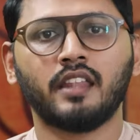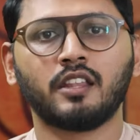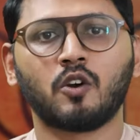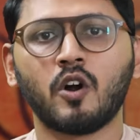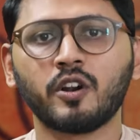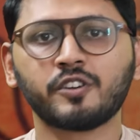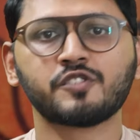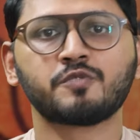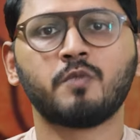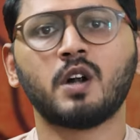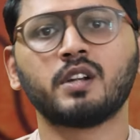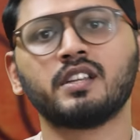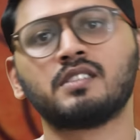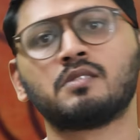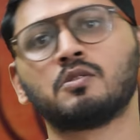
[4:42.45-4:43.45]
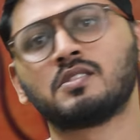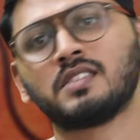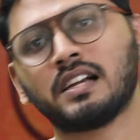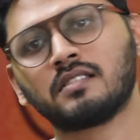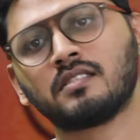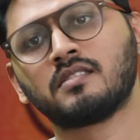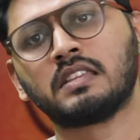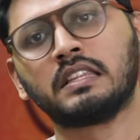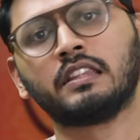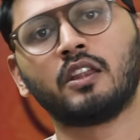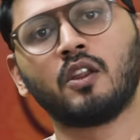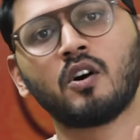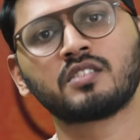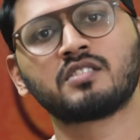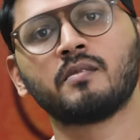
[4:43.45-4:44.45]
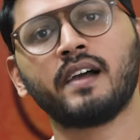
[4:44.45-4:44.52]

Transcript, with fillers: and the Congress party's success in the Lok